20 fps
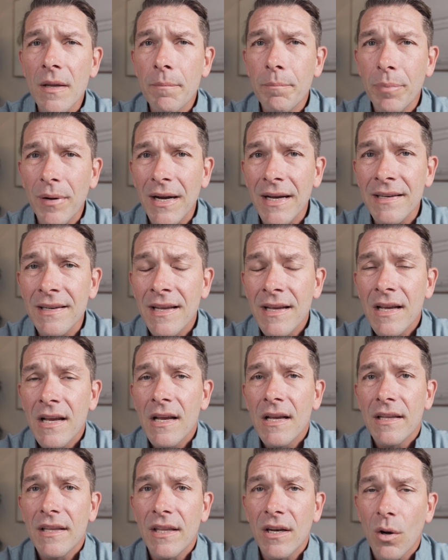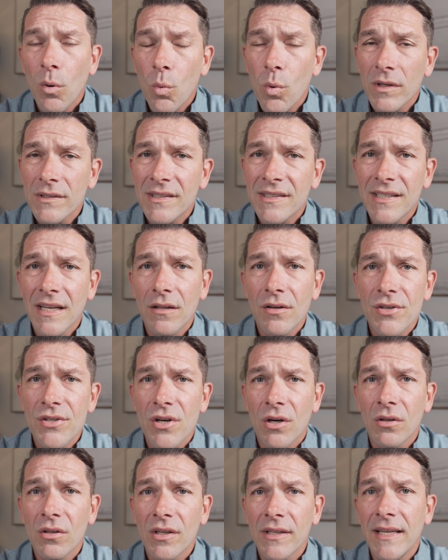but you know, what sellers
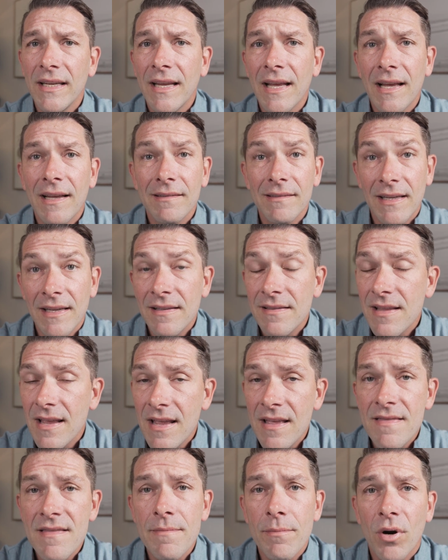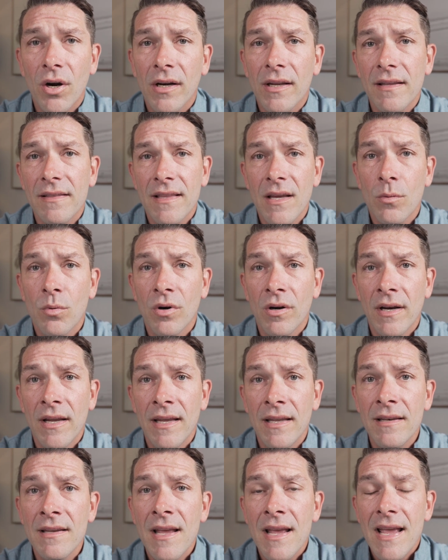are looking at in the market that we're
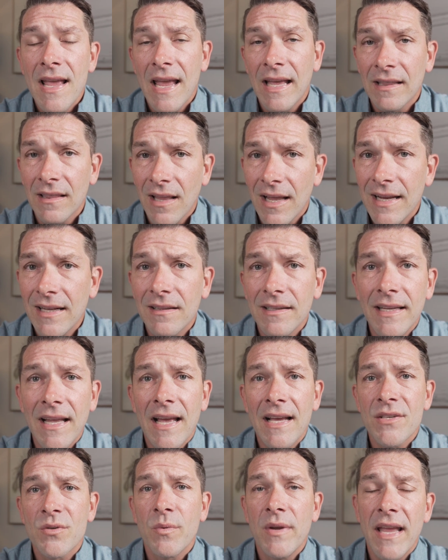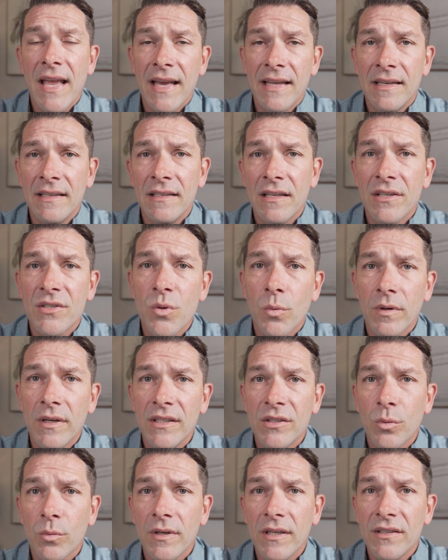in, and likely as we head into
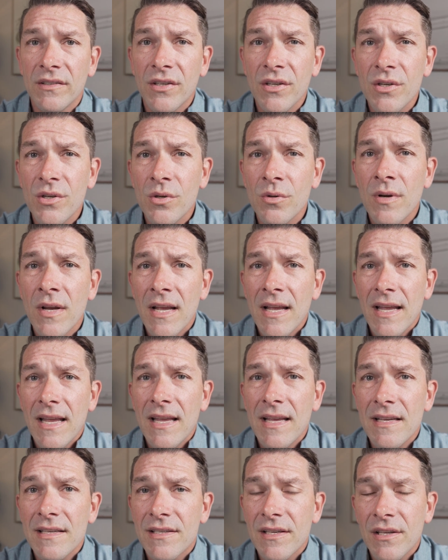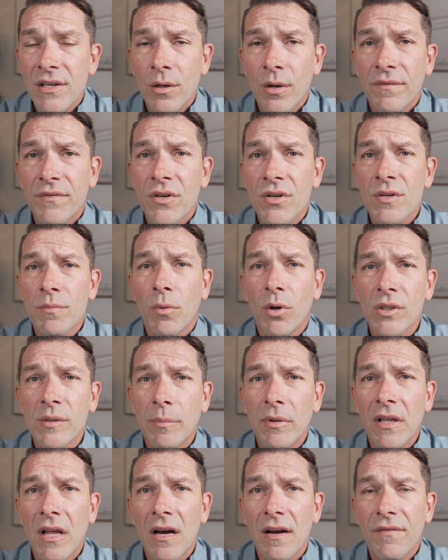2022, is, you know, if there's
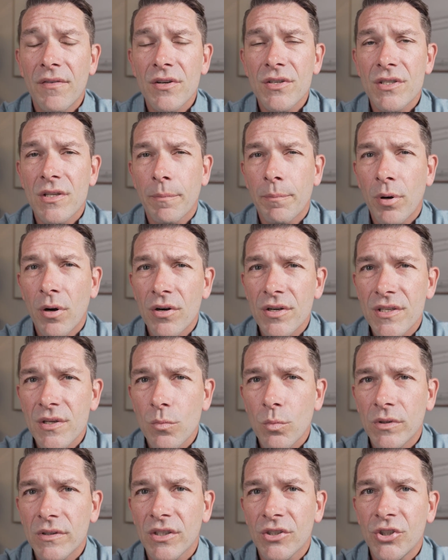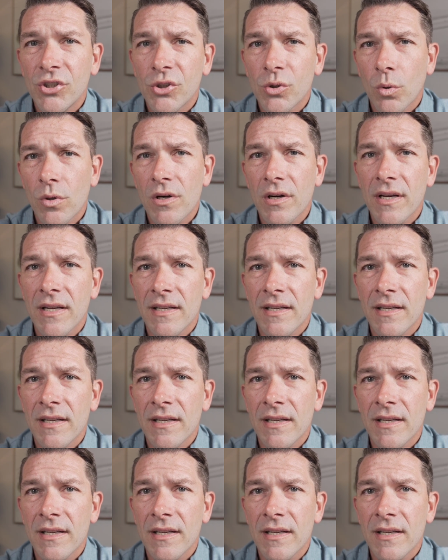multiple offers, the person with the shorter